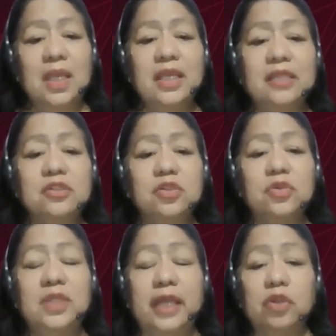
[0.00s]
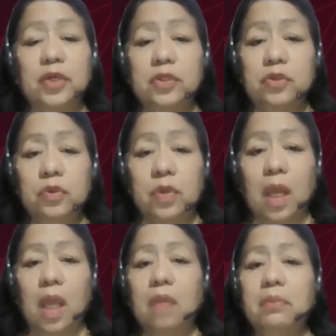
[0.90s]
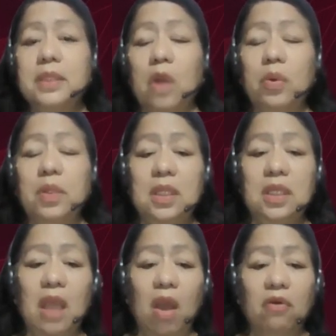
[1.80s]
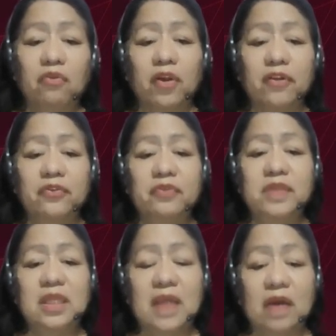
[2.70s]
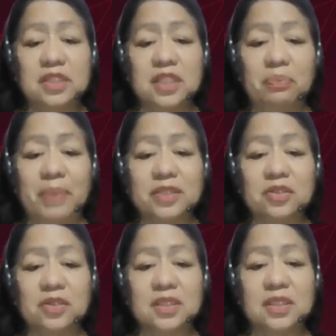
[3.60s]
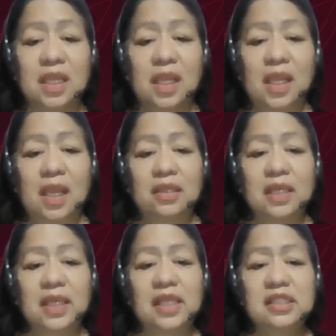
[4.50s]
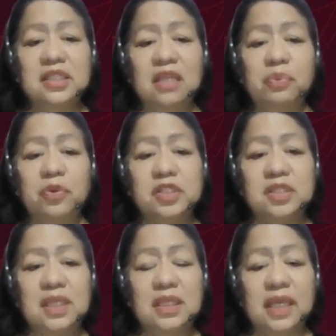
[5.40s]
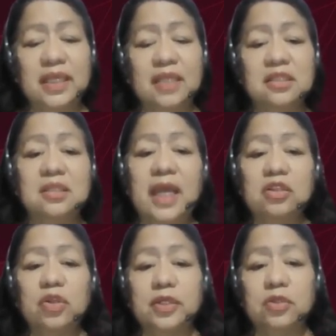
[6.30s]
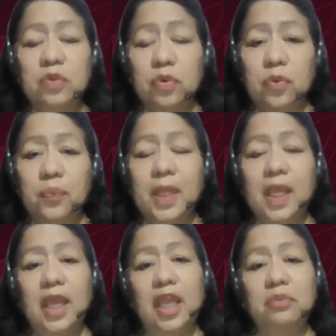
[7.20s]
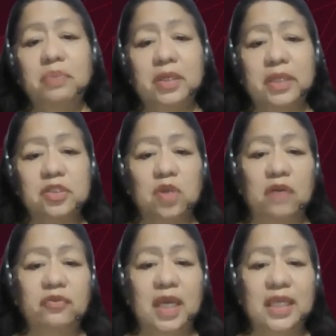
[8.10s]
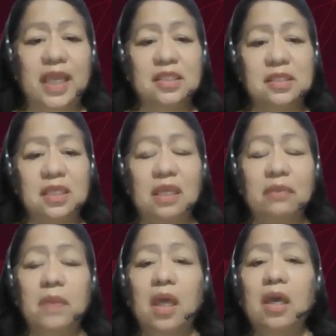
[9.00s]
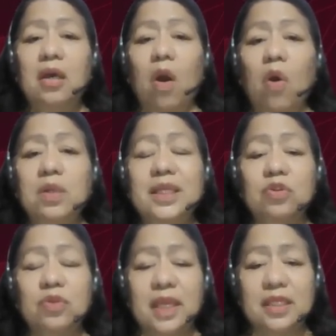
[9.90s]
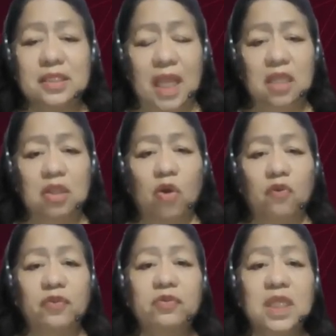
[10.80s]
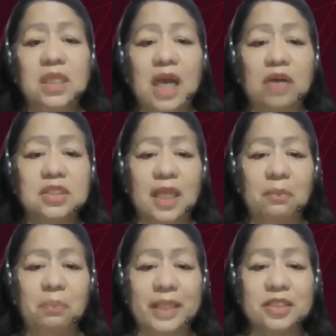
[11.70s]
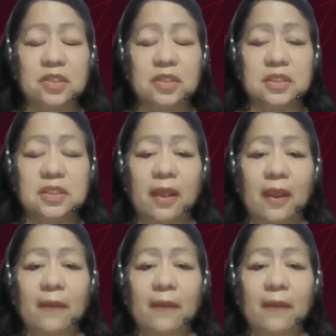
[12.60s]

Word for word: He can sue debtor 2, but only for 50,000 pesos. The case can proceed against debtor 2 and be resolved against him only to the extent of 50,000 pesos.